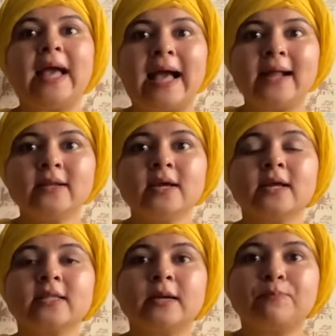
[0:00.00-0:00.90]
And
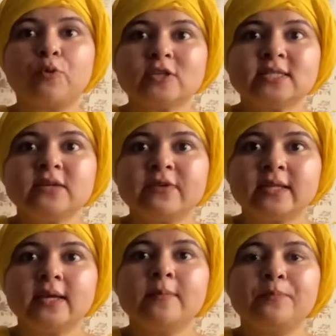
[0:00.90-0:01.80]
the
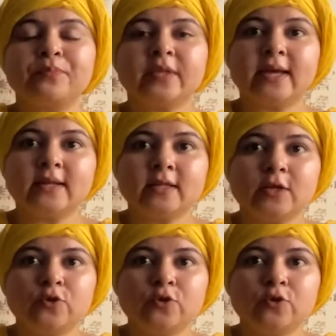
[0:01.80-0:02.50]
positivity there in the